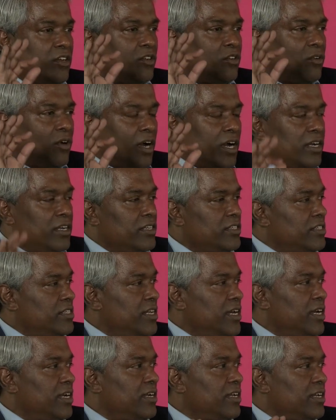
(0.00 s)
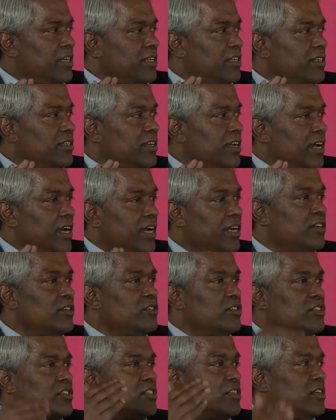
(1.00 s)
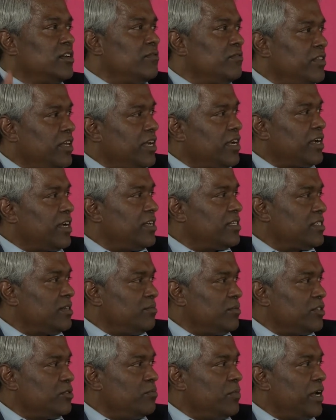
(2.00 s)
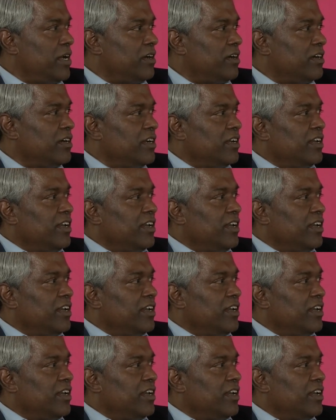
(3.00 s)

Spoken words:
to understand it, and to serve their customers better.